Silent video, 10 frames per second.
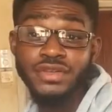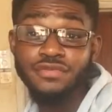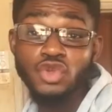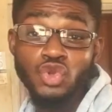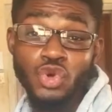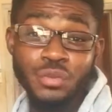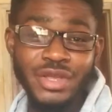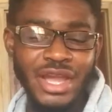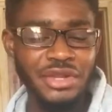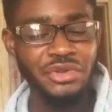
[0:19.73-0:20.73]
if you know
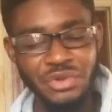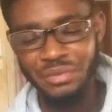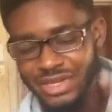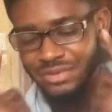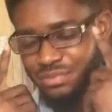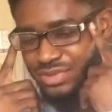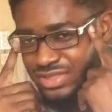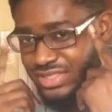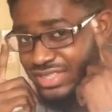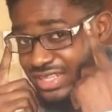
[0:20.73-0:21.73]
me, I don't normally
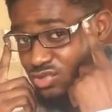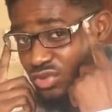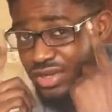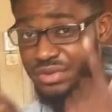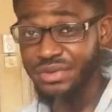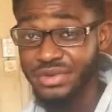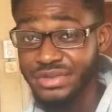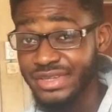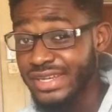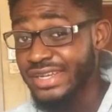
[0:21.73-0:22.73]
put this one
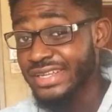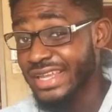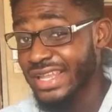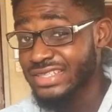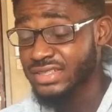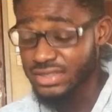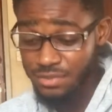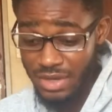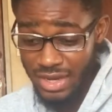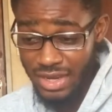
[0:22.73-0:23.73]
on
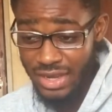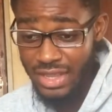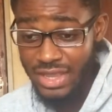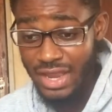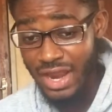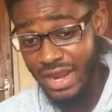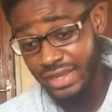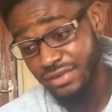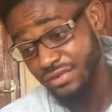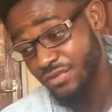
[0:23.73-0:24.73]
glasses, but
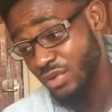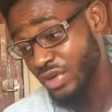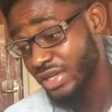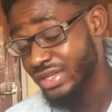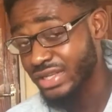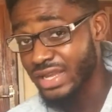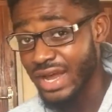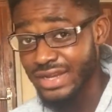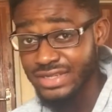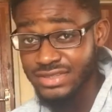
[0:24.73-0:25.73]
I frequently
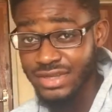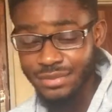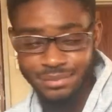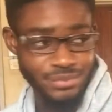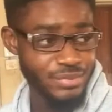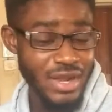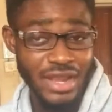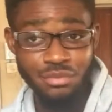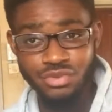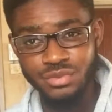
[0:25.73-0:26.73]
had some
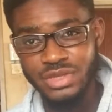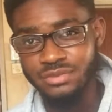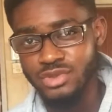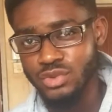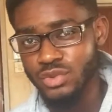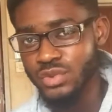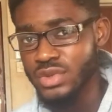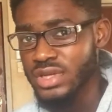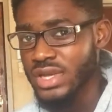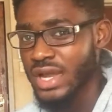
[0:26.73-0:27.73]
eye problems, so
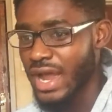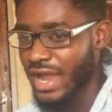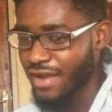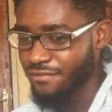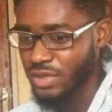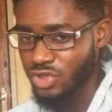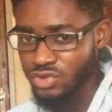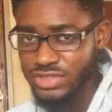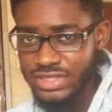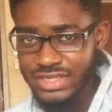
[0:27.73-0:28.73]
I have been
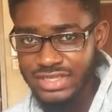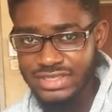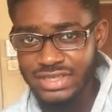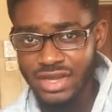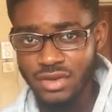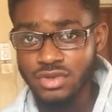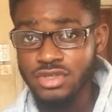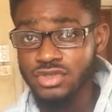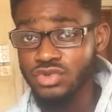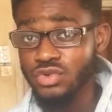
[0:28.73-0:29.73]
using this now.
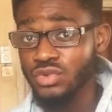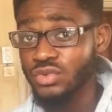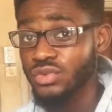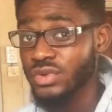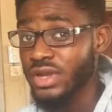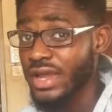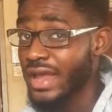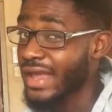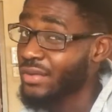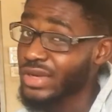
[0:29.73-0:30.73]
So
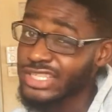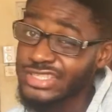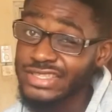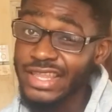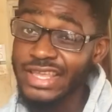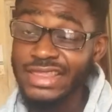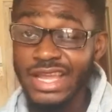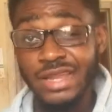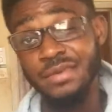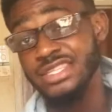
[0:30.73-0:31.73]
when it's
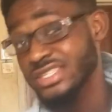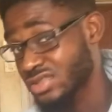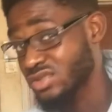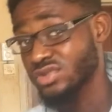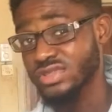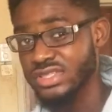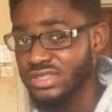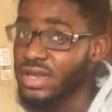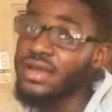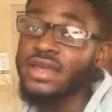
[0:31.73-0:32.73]
daytime, I just use this.